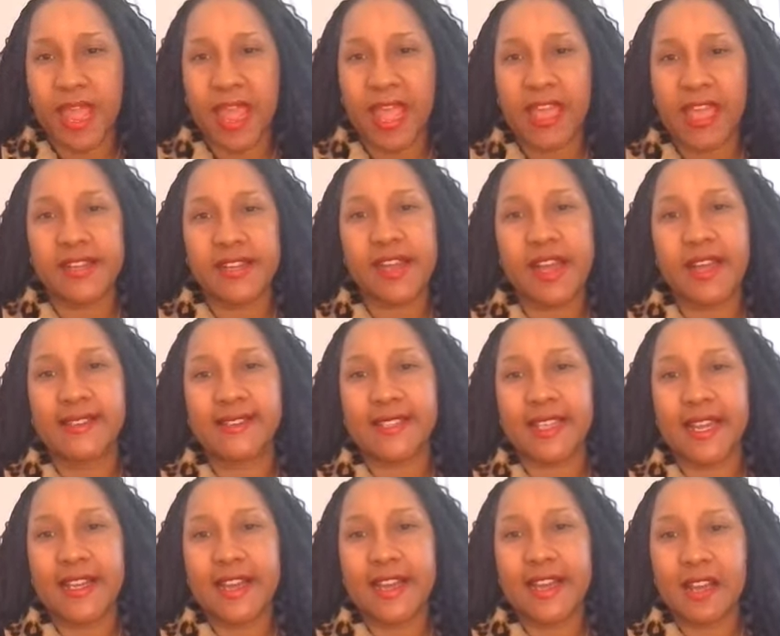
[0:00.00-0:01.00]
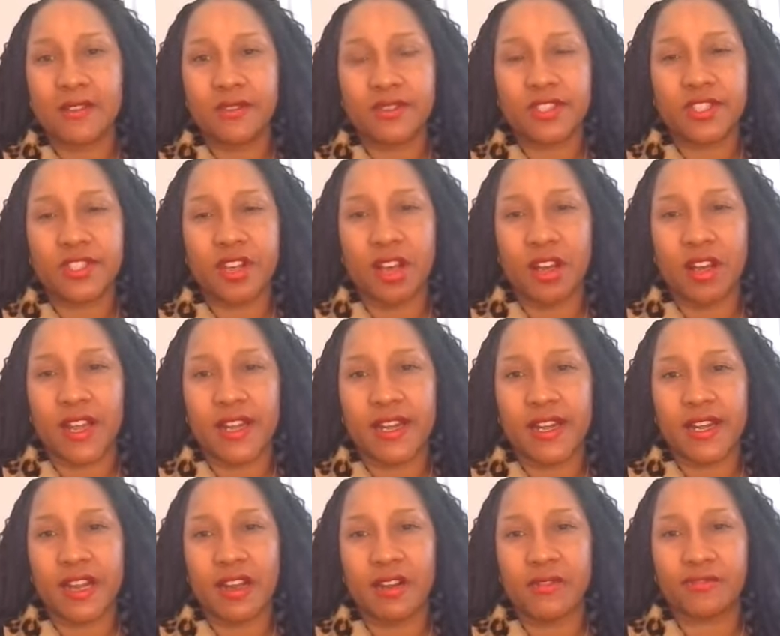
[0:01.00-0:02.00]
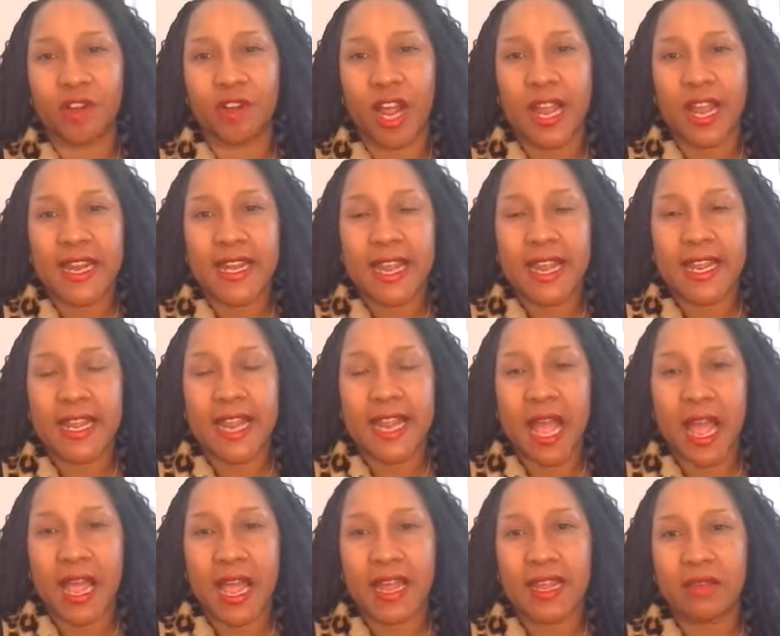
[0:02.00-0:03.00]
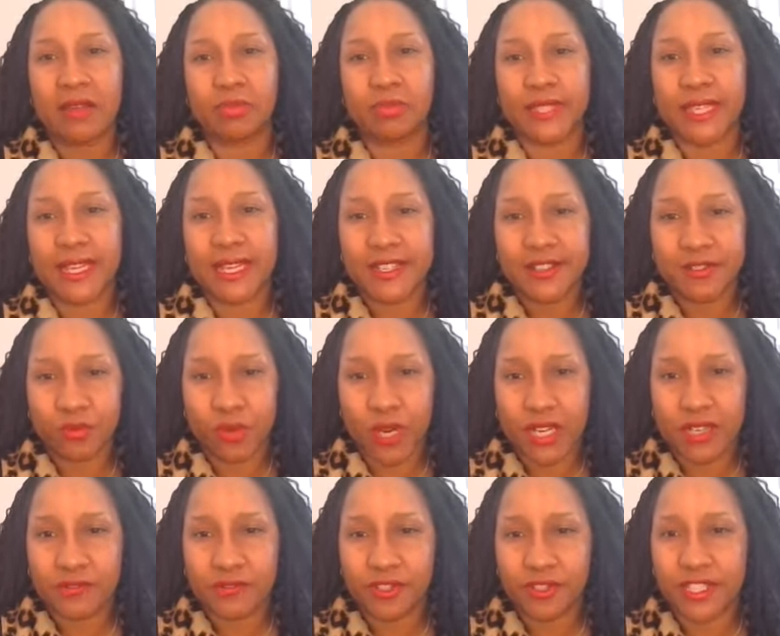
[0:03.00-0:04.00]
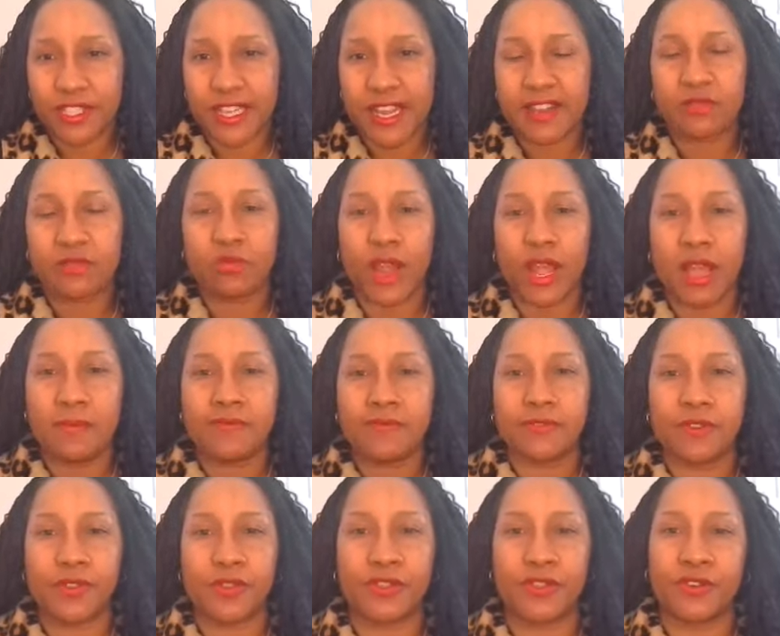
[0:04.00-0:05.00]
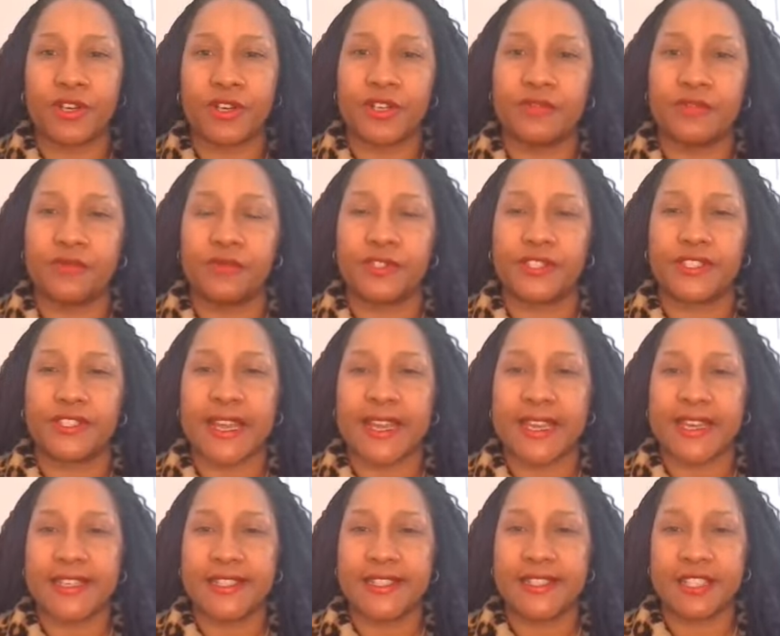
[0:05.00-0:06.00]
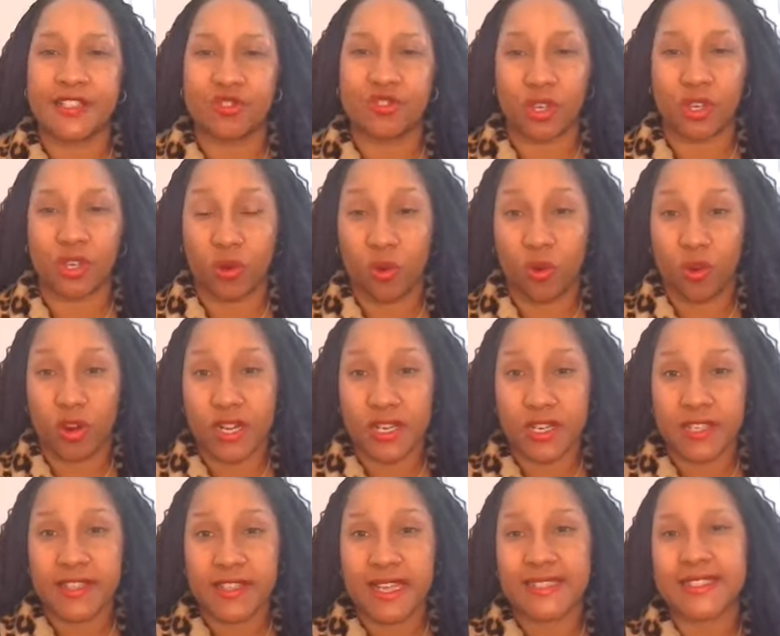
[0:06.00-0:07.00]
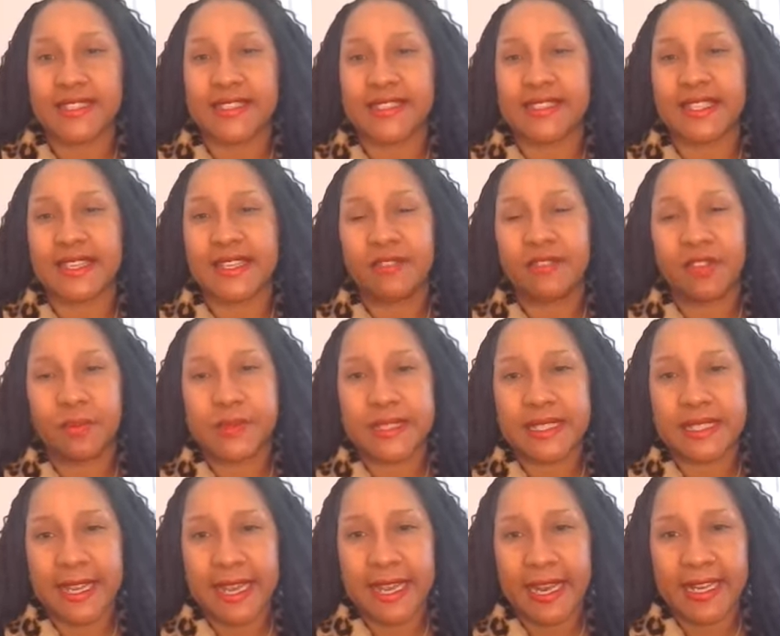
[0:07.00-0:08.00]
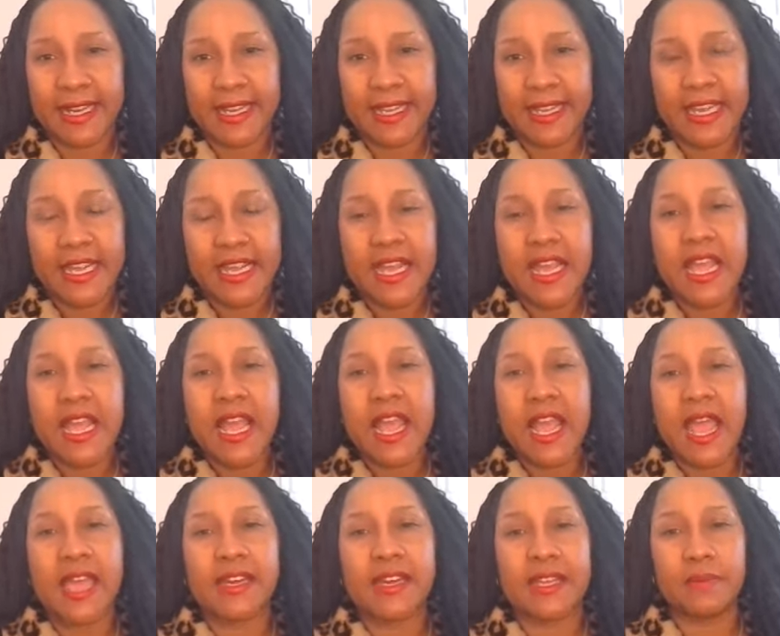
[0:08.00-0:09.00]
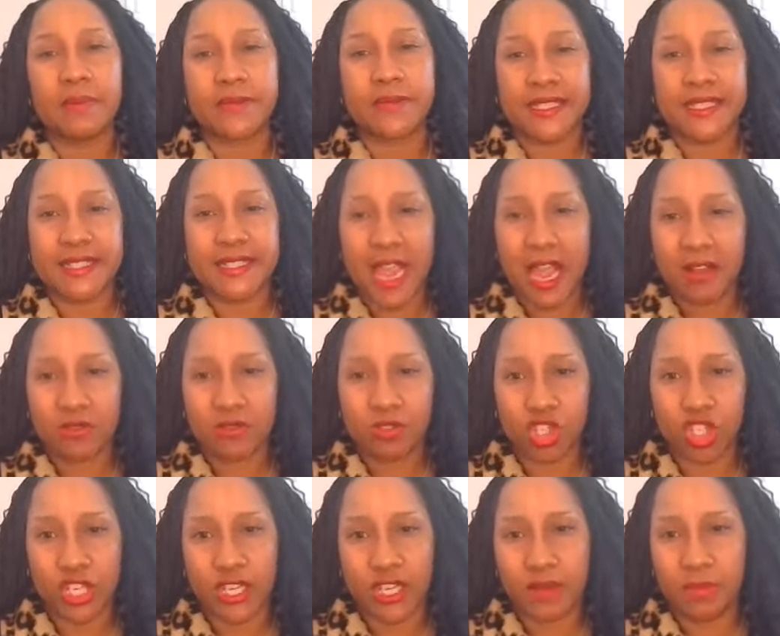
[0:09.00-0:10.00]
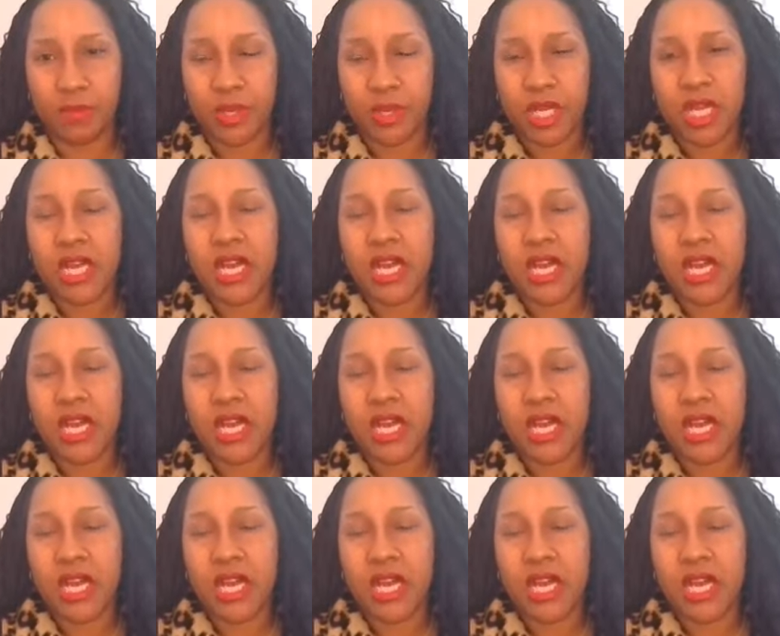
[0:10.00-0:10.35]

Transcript: And as I announced on Friday, I am planning to run for state rep for the 32nd District Court. That's the city of Ypsilanti and Ipsy Township.